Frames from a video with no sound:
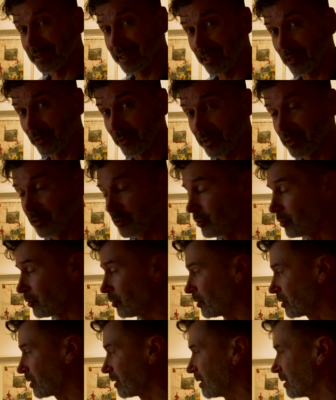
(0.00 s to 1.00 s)
Gallery in New
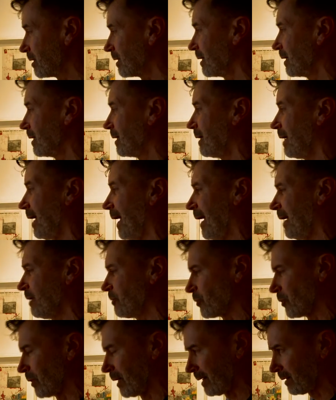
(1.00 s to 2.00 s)
York.
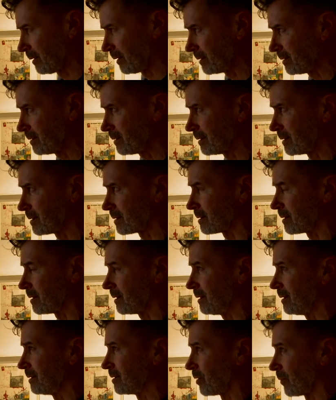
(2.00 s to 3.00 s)
Andrew Edlin is
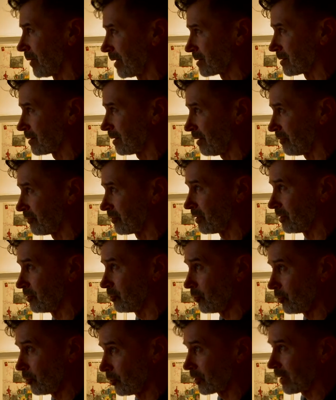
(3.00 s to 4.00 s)
the director of the
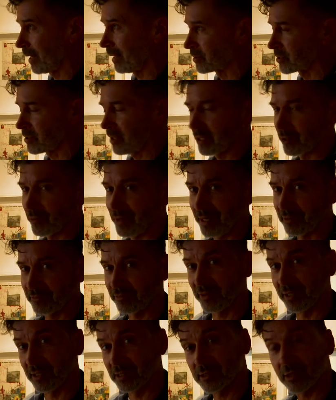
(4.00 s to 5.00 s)
New York Outsider Art
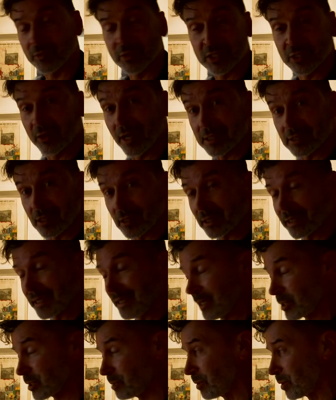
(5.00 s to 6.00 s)
Fair. So there's a nice little
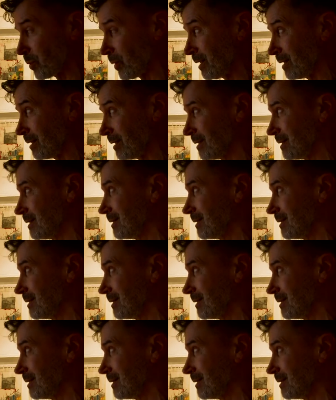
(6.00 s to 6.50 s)
connection between